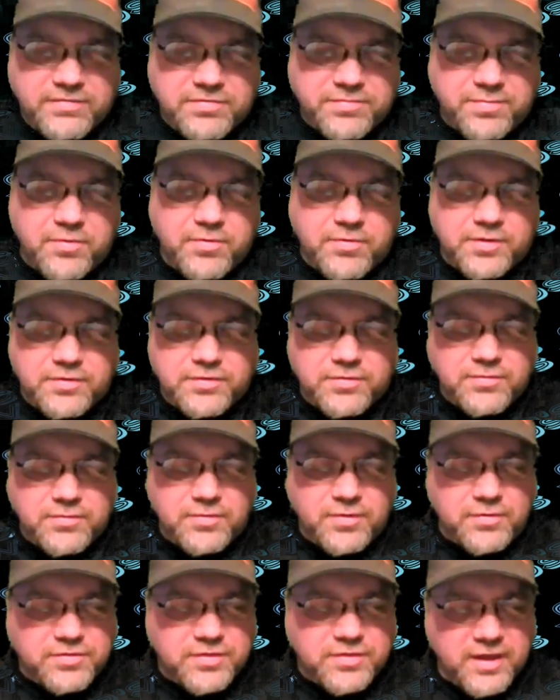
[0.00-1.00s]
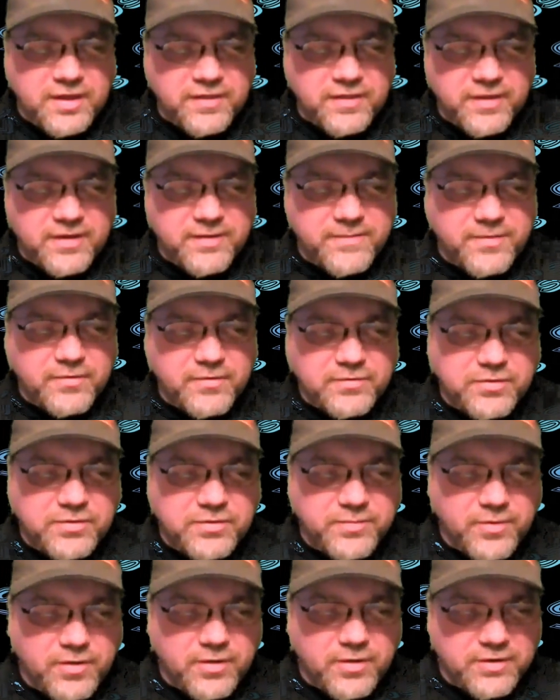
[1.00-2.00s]
I've spoken to knows anything about
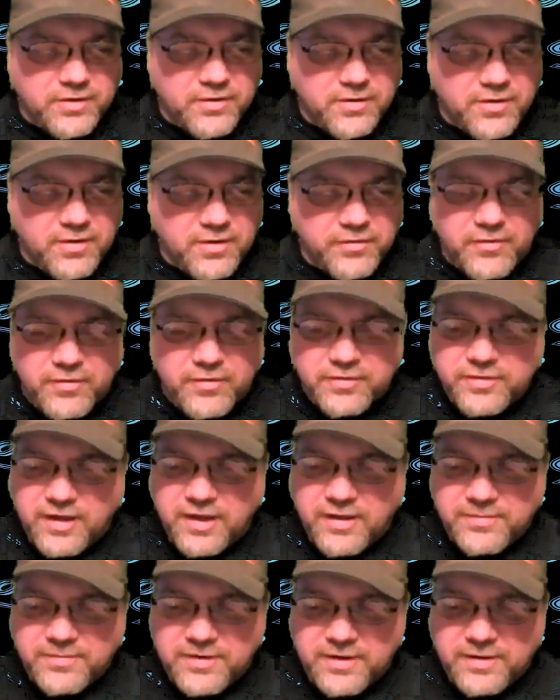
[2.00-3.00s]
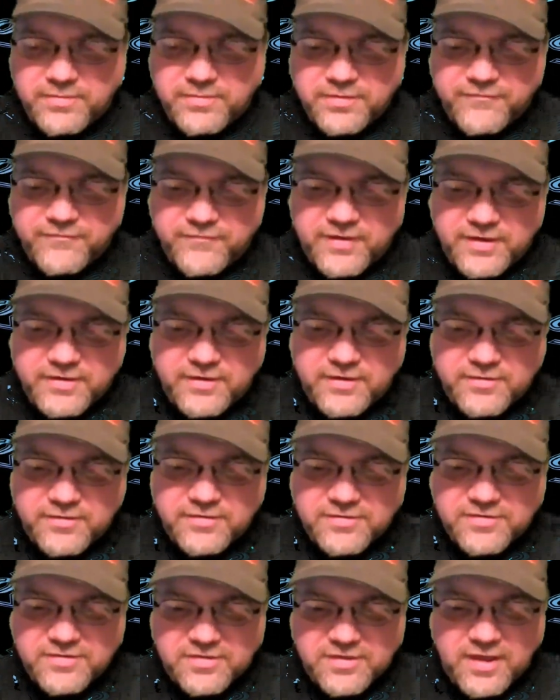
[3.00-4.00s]
cue ball at all. The only thing I've been able to find out
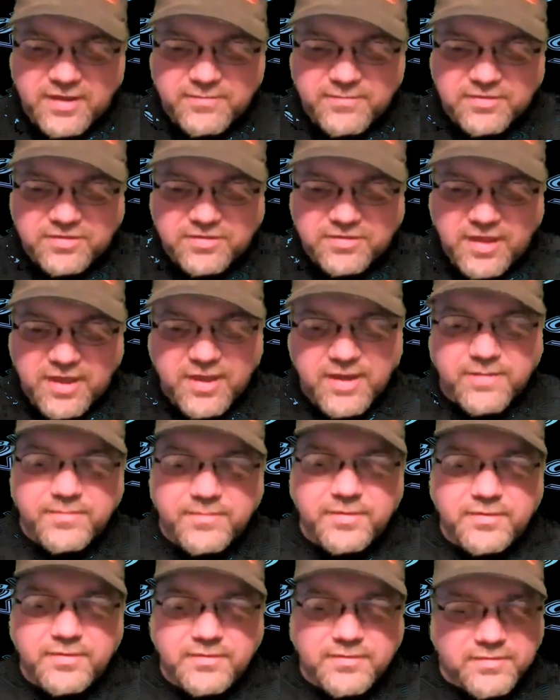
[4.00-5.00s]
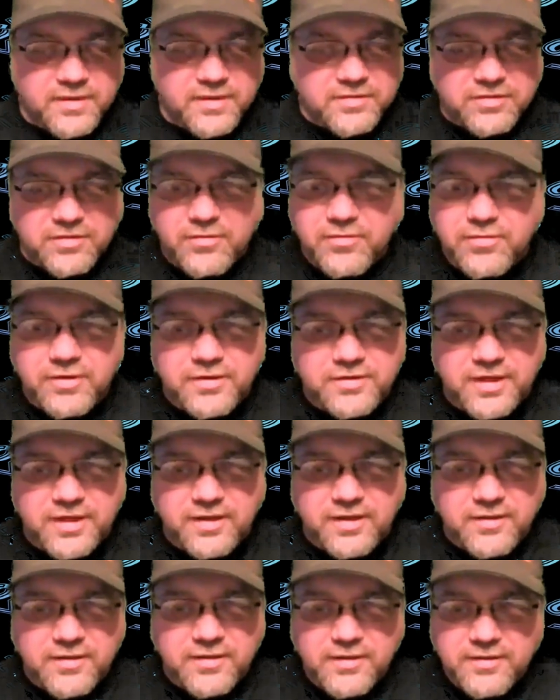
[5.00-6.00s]
is his name is Sam. That's the only
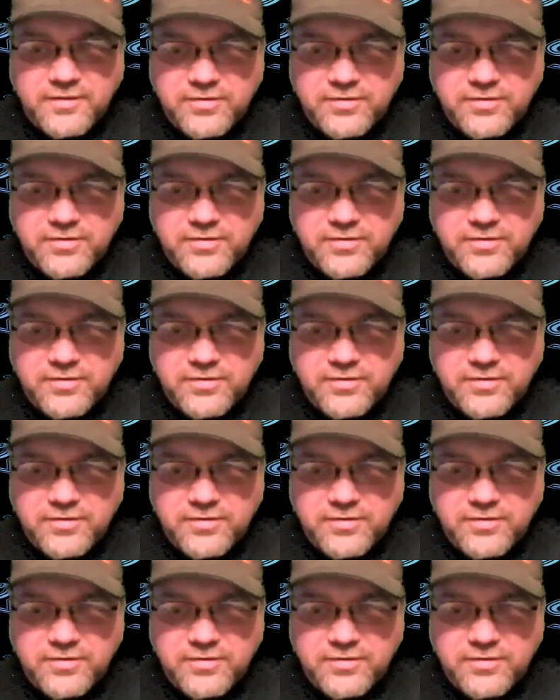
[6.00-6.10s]
thing. Yeah.